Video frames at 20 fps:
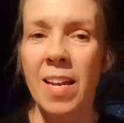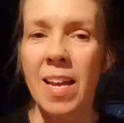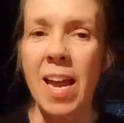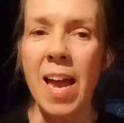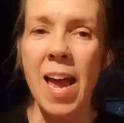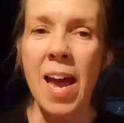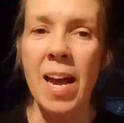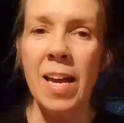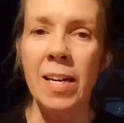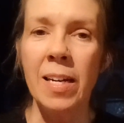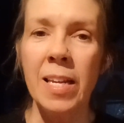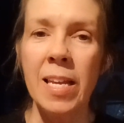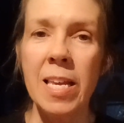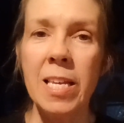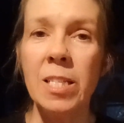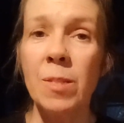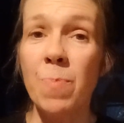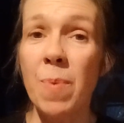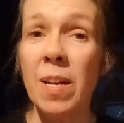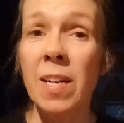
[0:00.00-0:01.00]
and
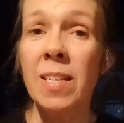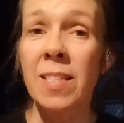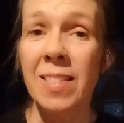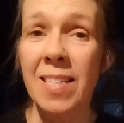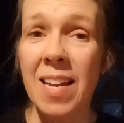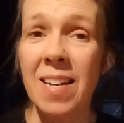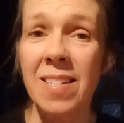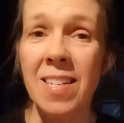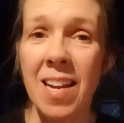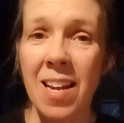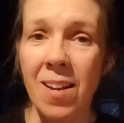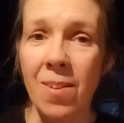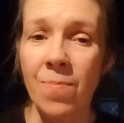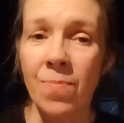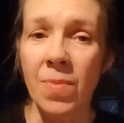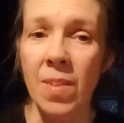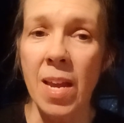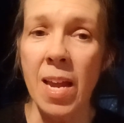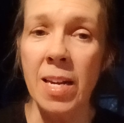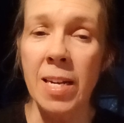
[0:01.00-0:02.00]
he's been ascending,
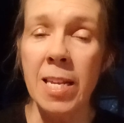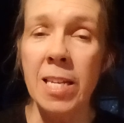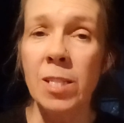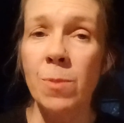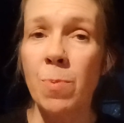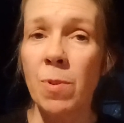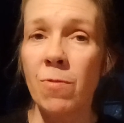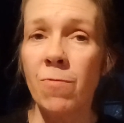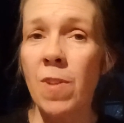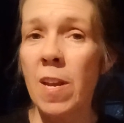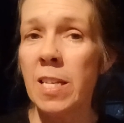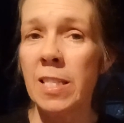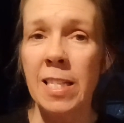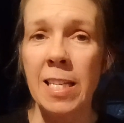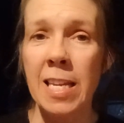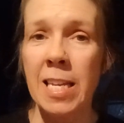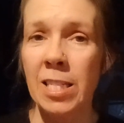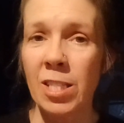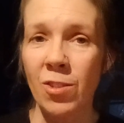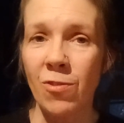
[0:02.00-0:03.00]
and he's been
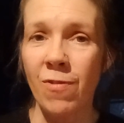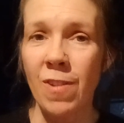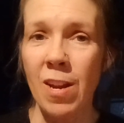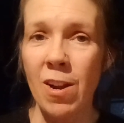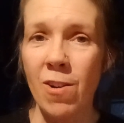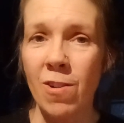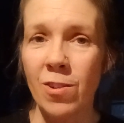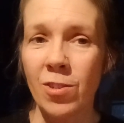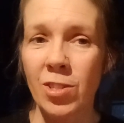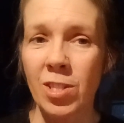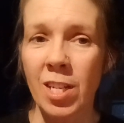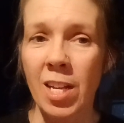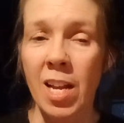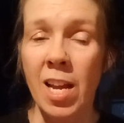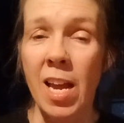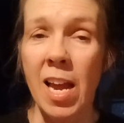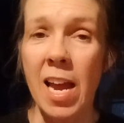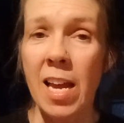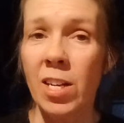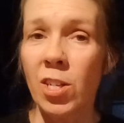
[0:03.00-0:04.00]
facing his fears
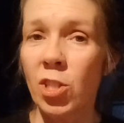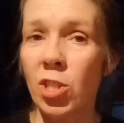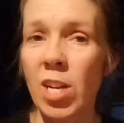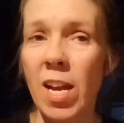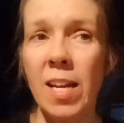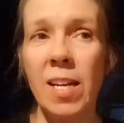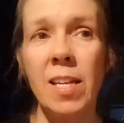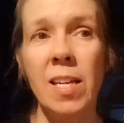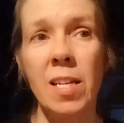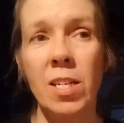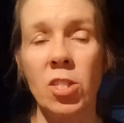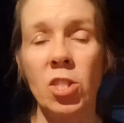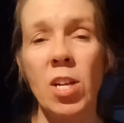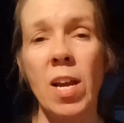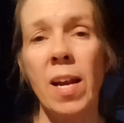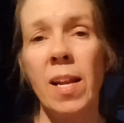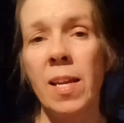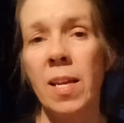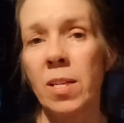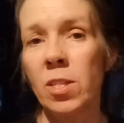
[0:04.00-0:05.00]
and shedding and
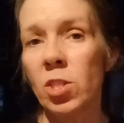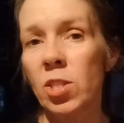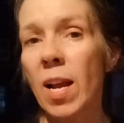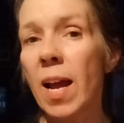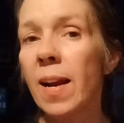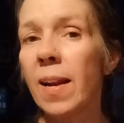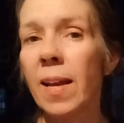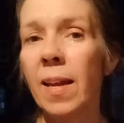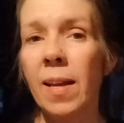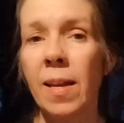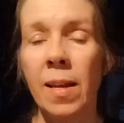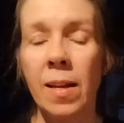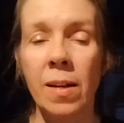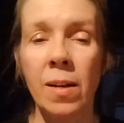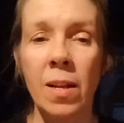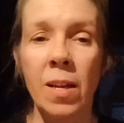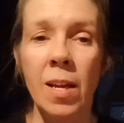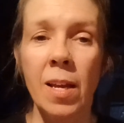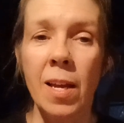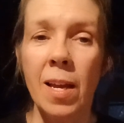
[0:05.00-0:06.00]
shedding and shedding
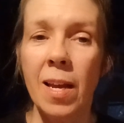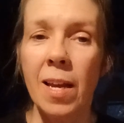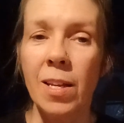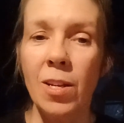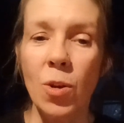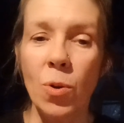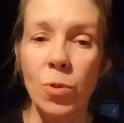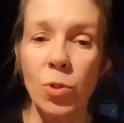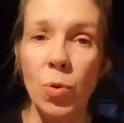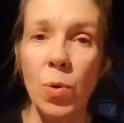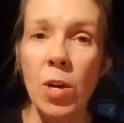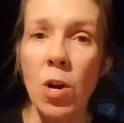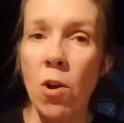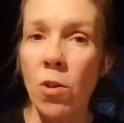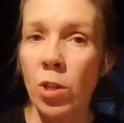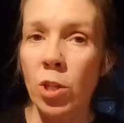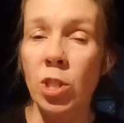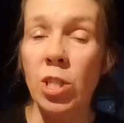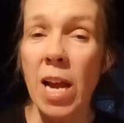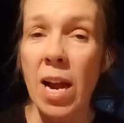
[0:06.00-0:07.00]
and you know, doing all
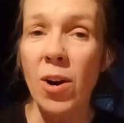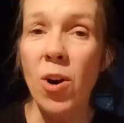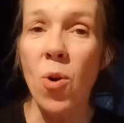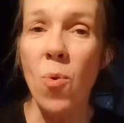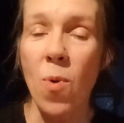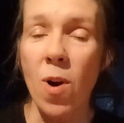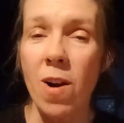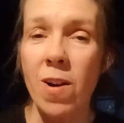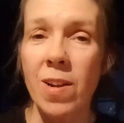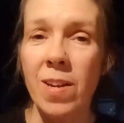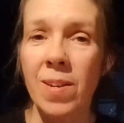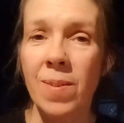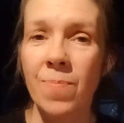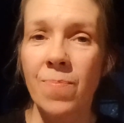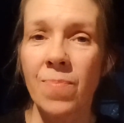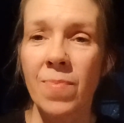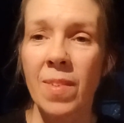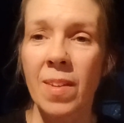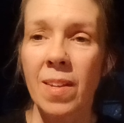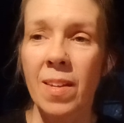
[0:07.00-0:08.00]
the shadow work.
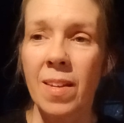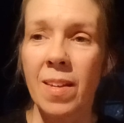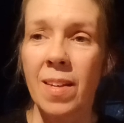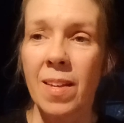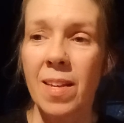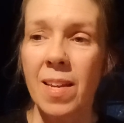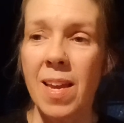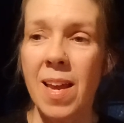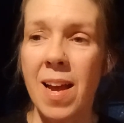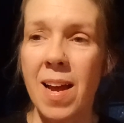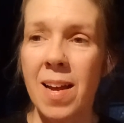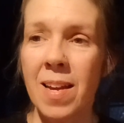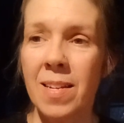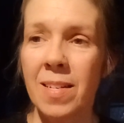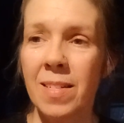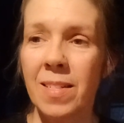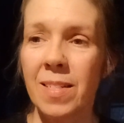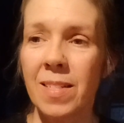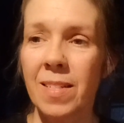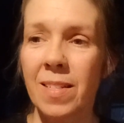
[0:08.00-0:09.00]

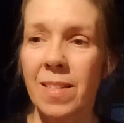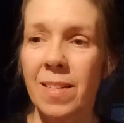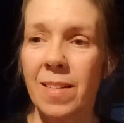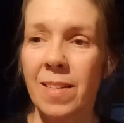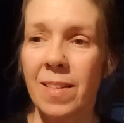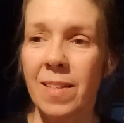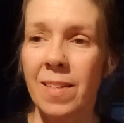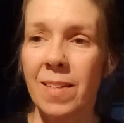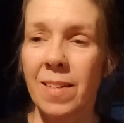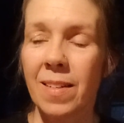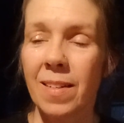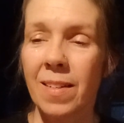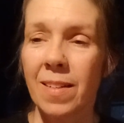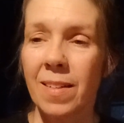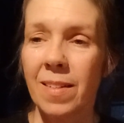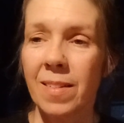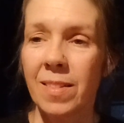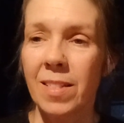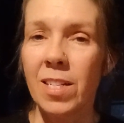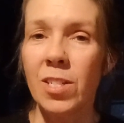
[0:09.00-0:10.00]
And
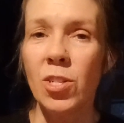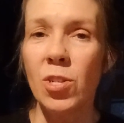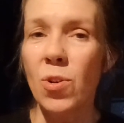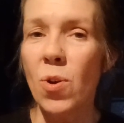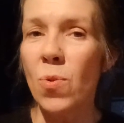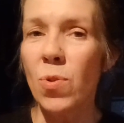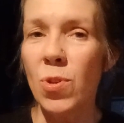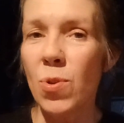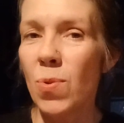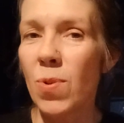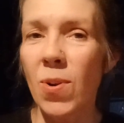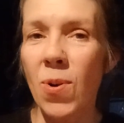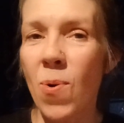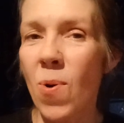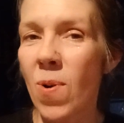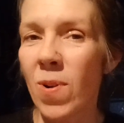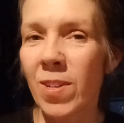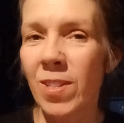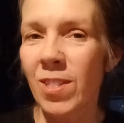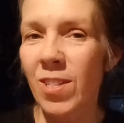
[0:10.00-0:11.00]
did you know
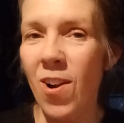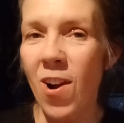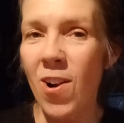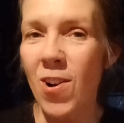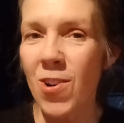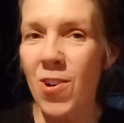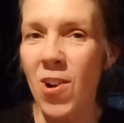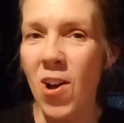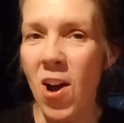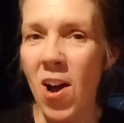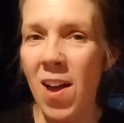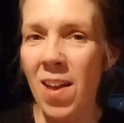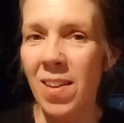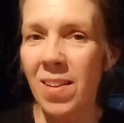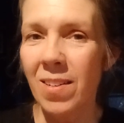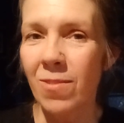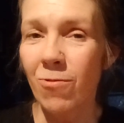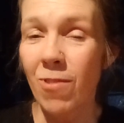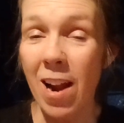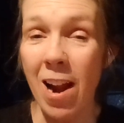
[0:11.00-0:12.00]
unicorns are not
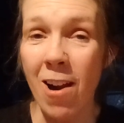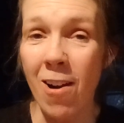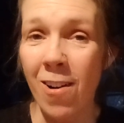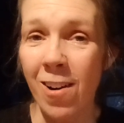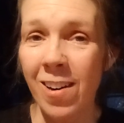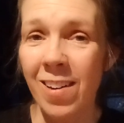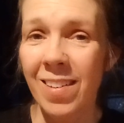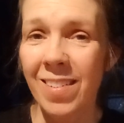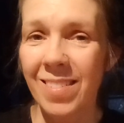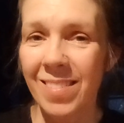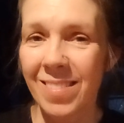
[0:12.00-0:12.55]
rare?